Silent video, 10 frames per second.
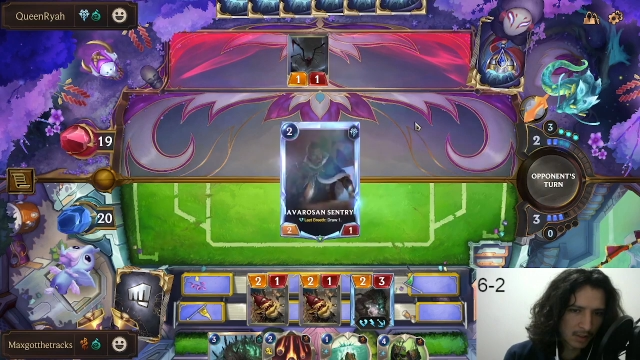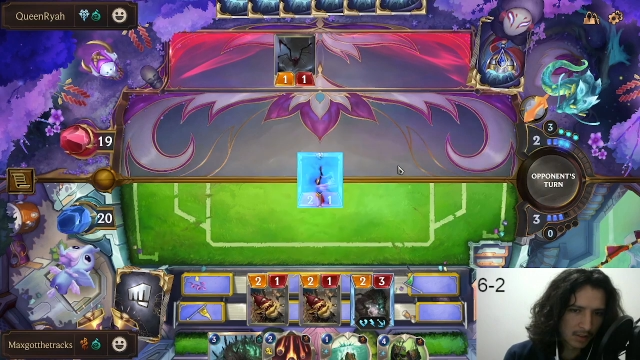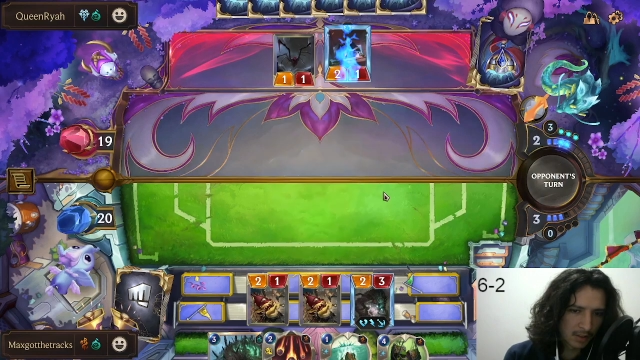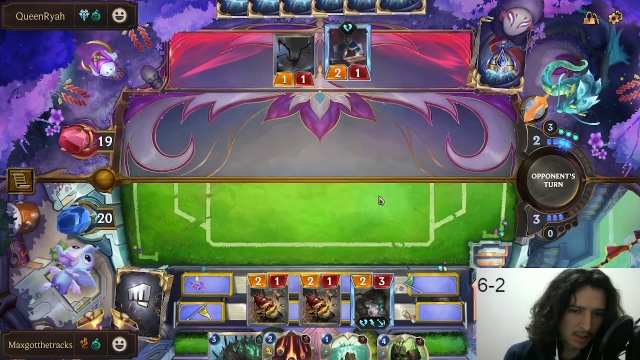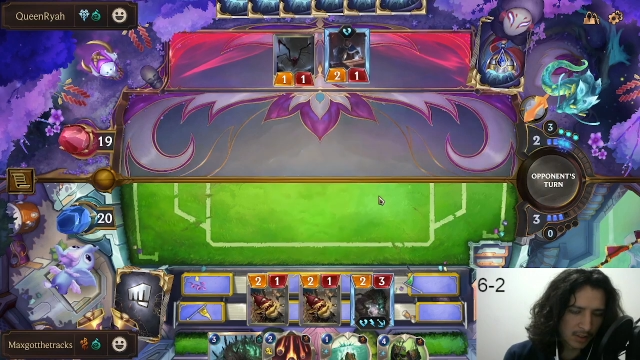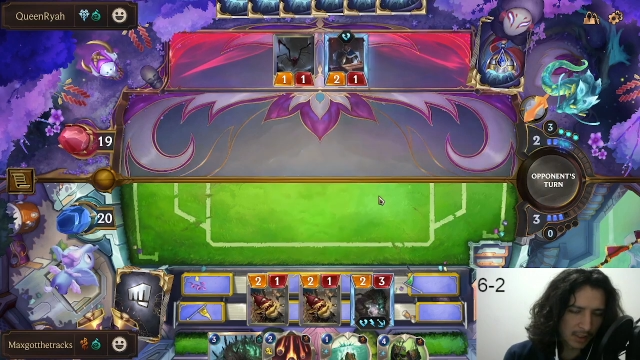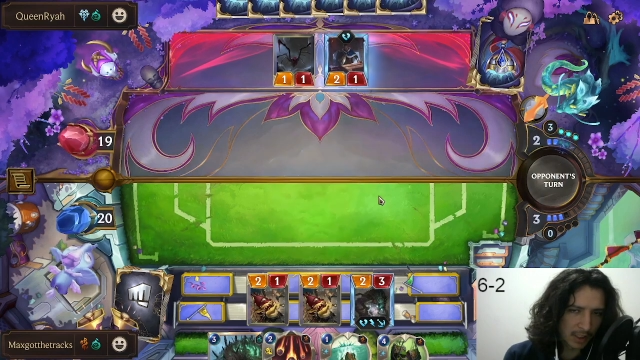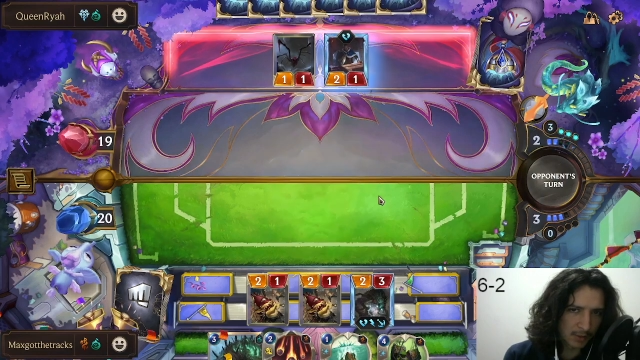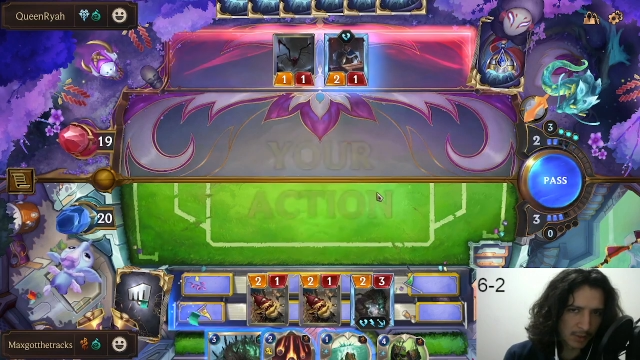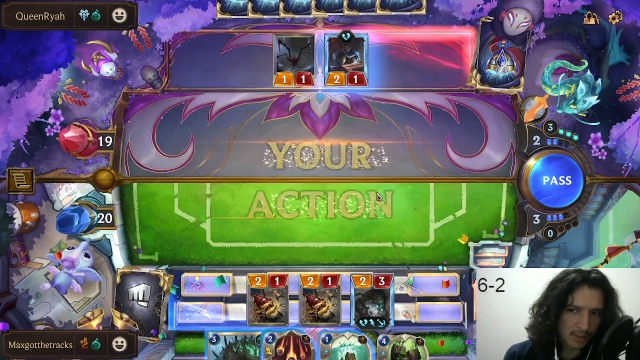There's an
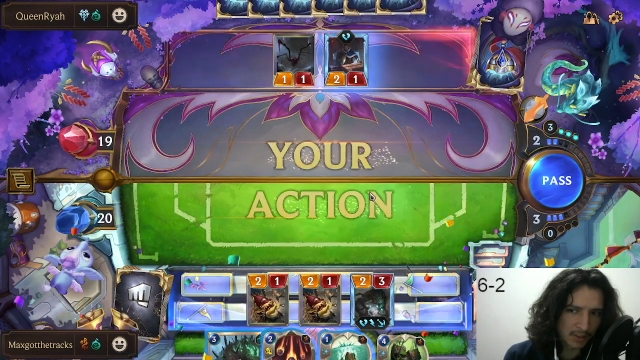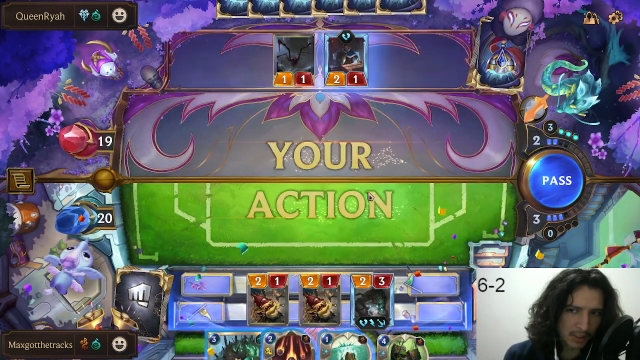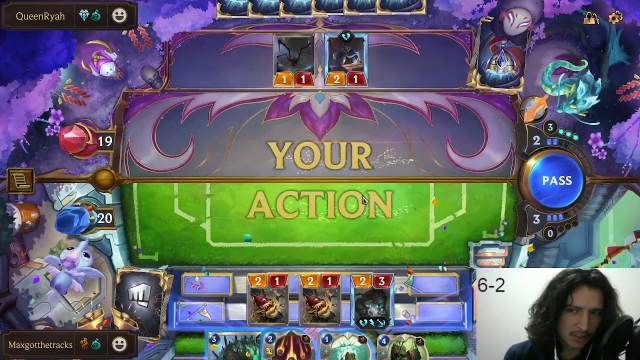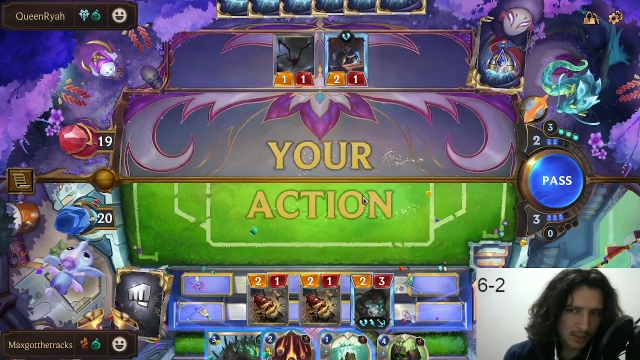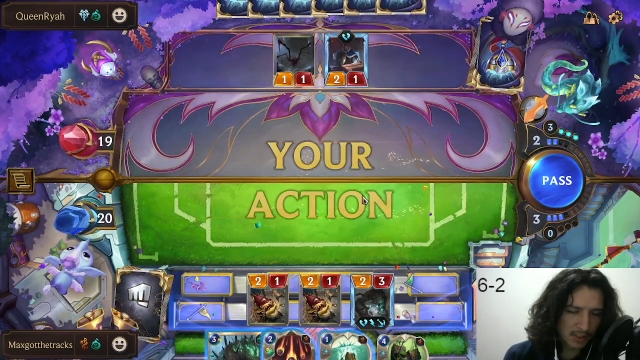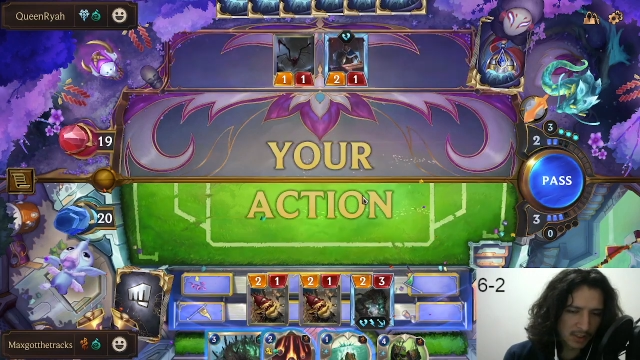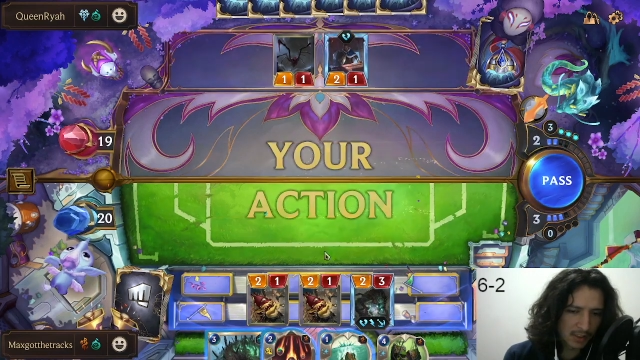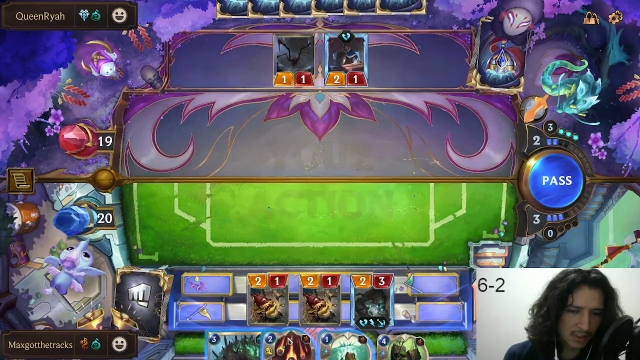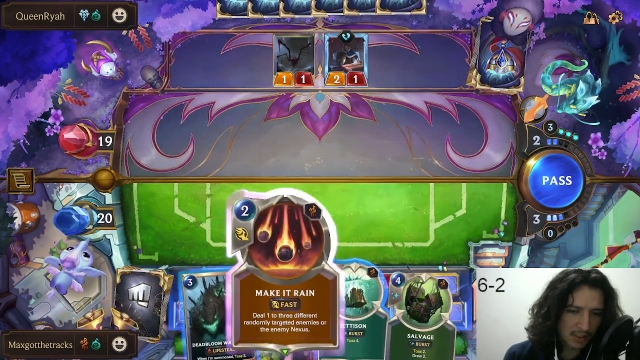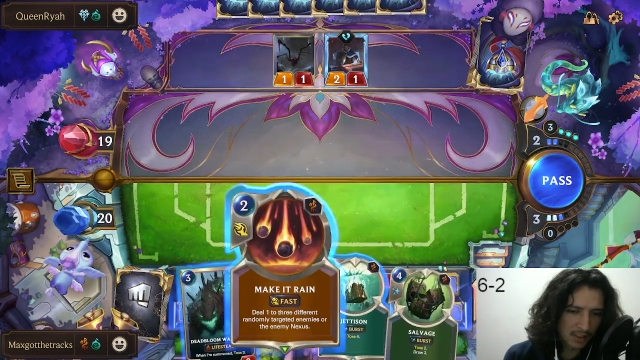Avarician Sentry.
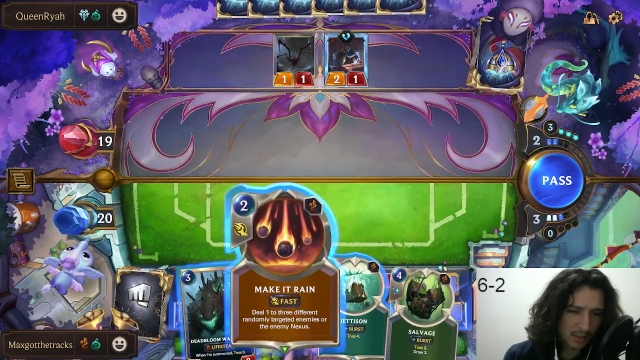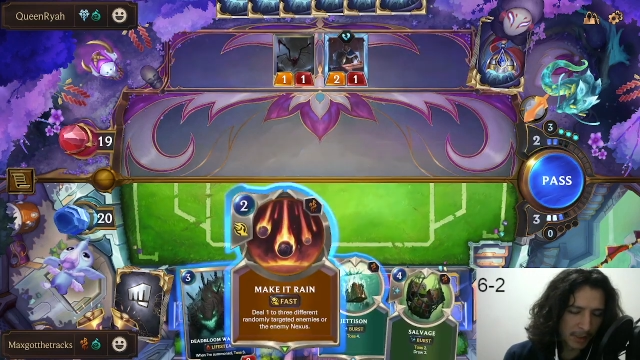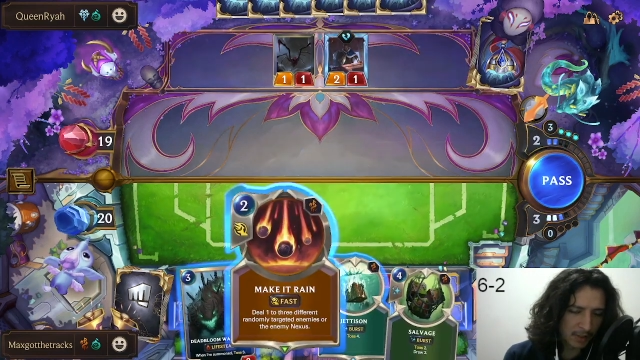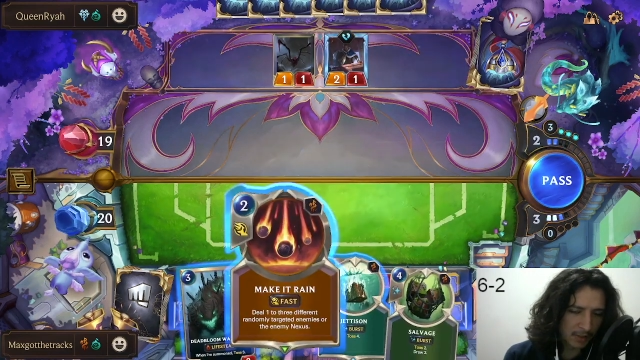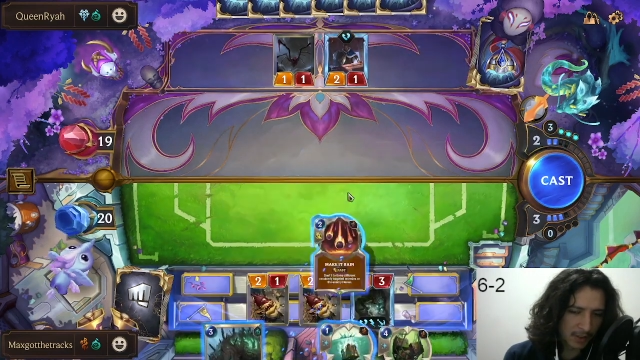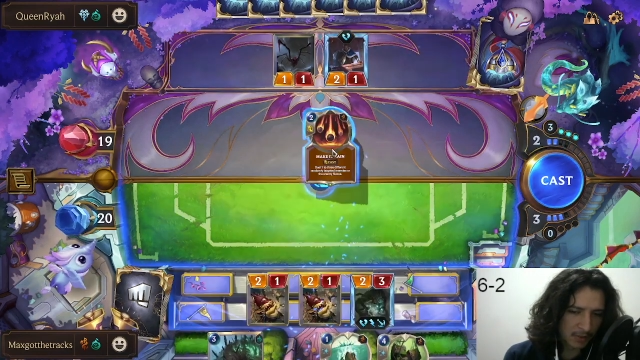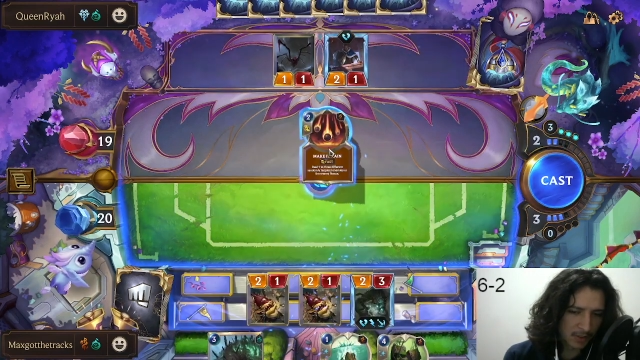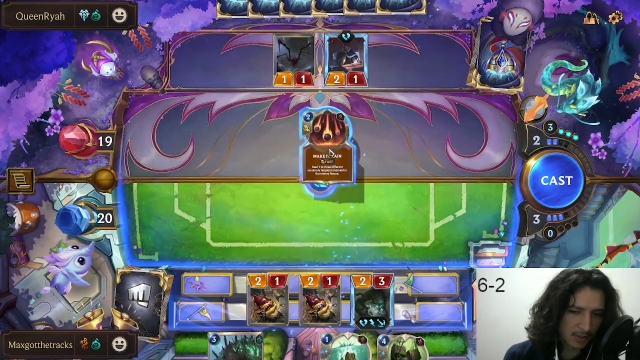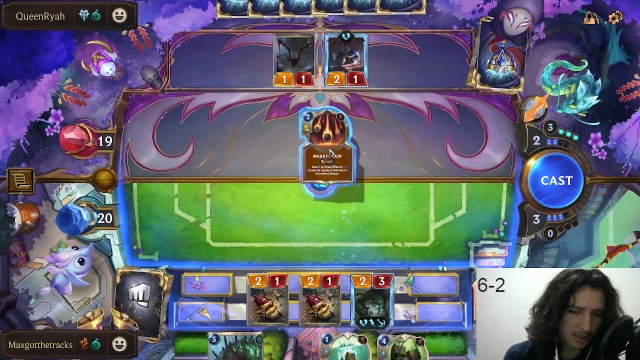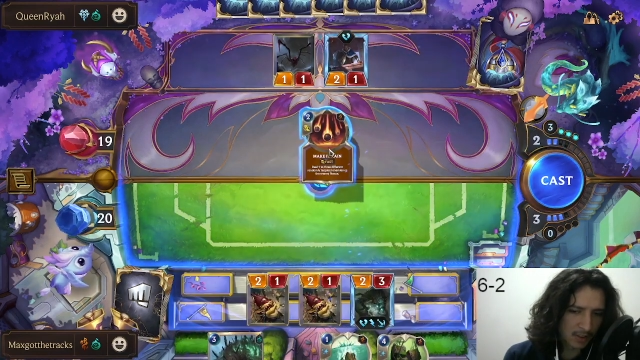The Make It Rain
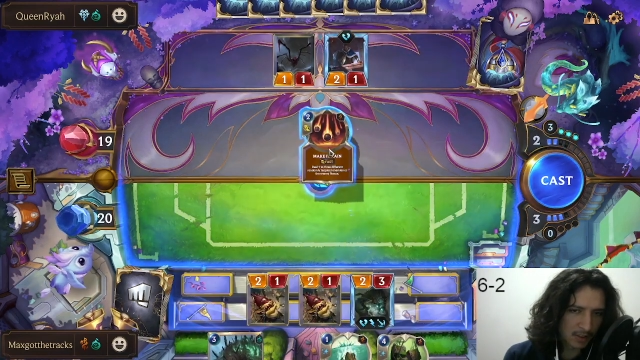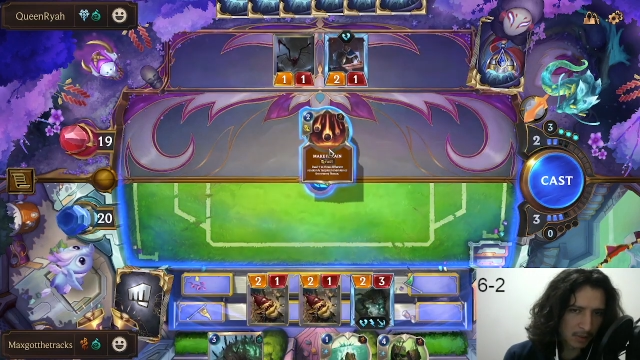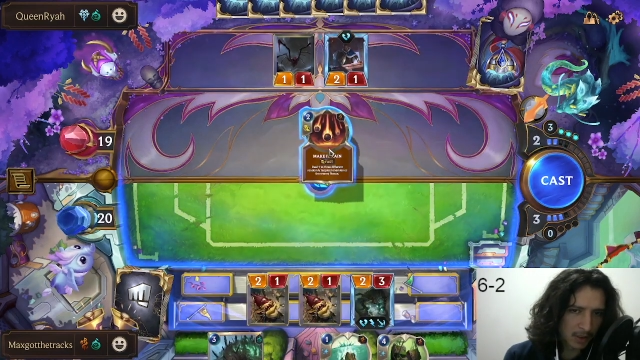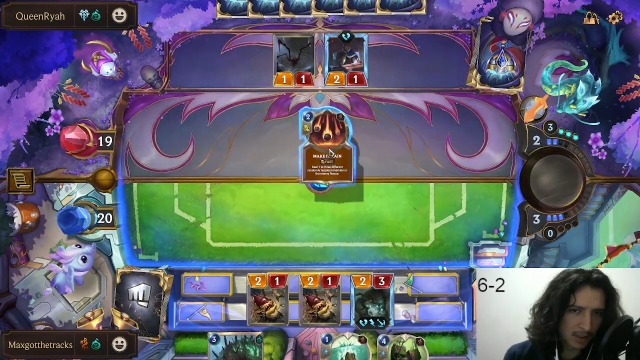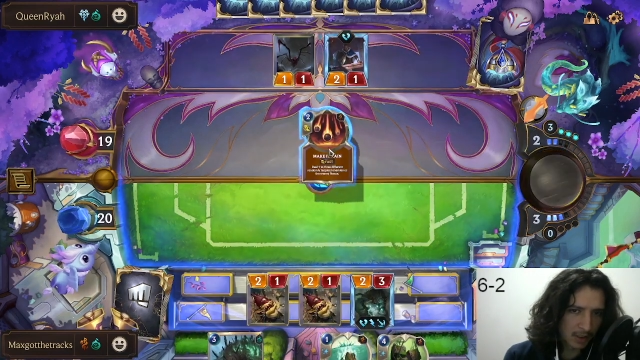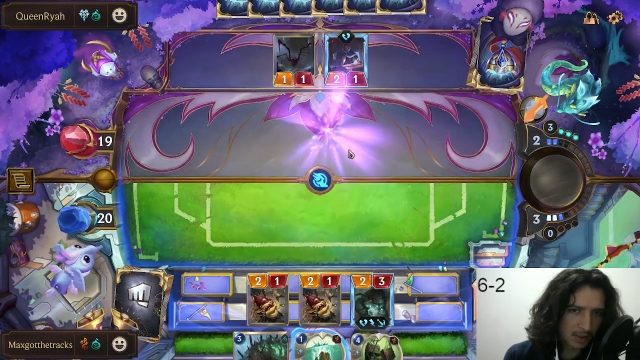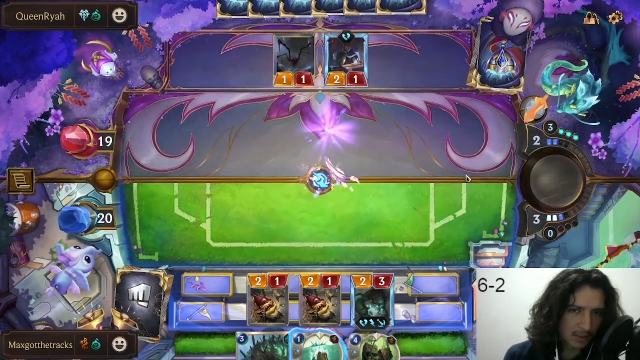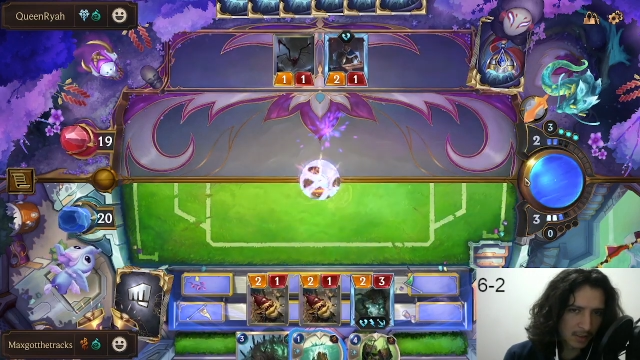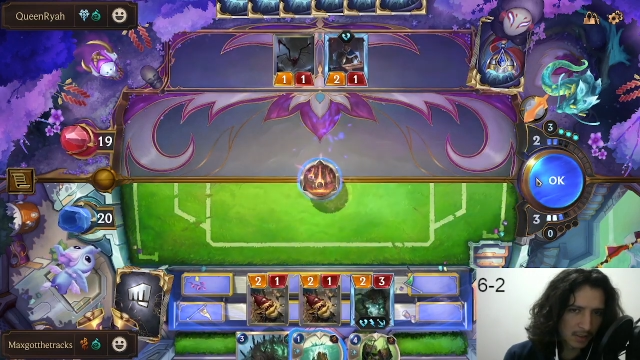feels really good to me here.